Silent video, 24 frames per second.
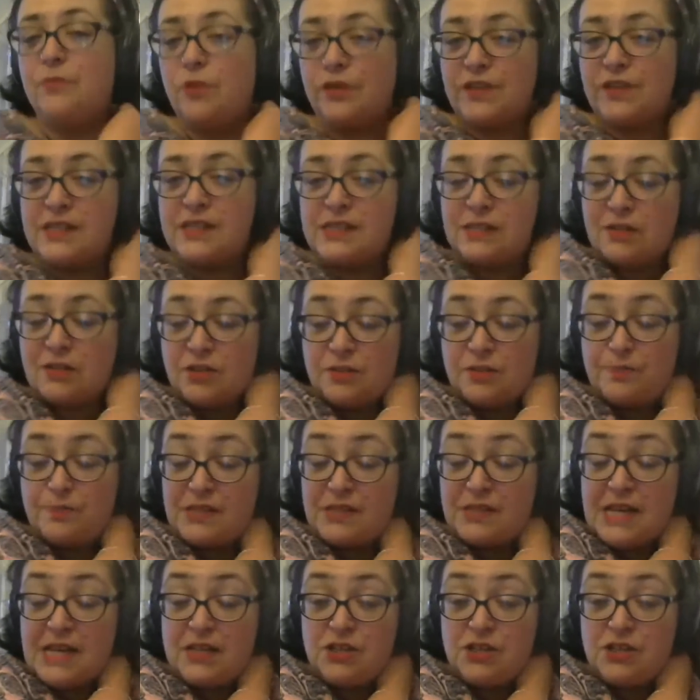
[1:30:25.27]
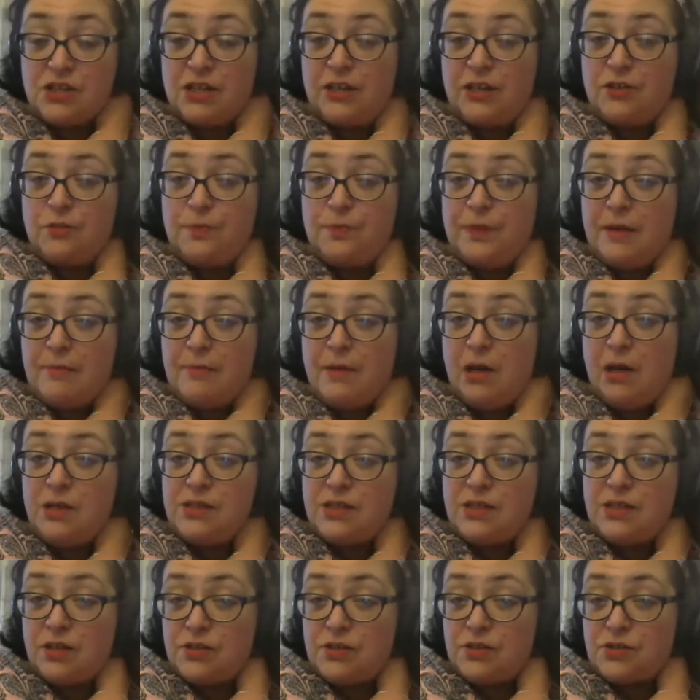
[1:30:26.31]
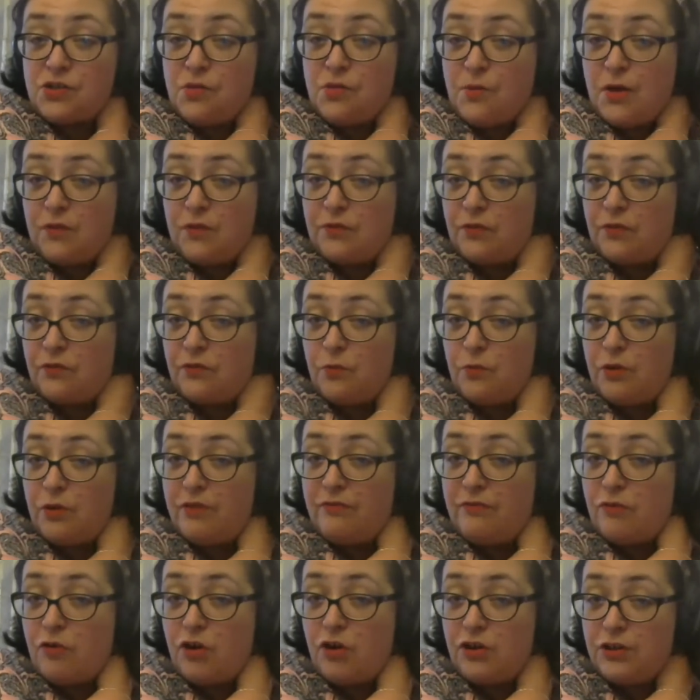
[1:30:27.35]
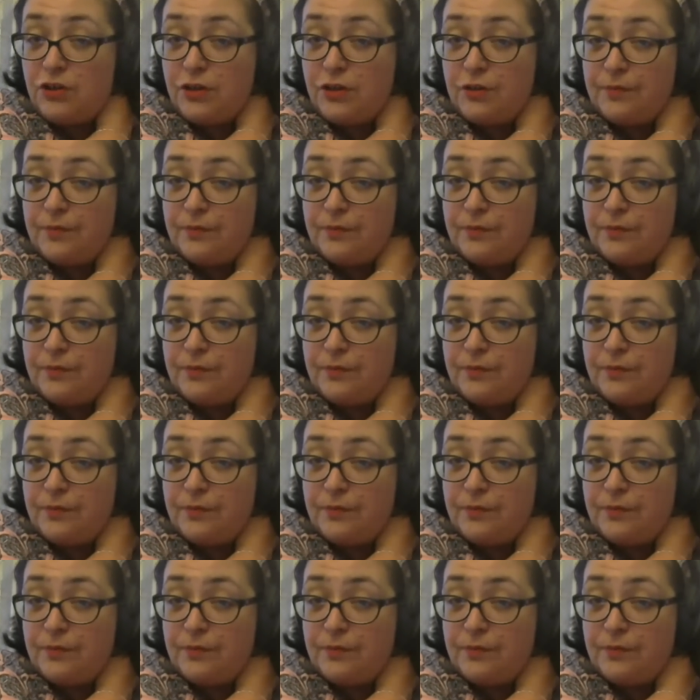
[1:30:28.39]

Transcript: Well, this could be a Maester that's come over from River.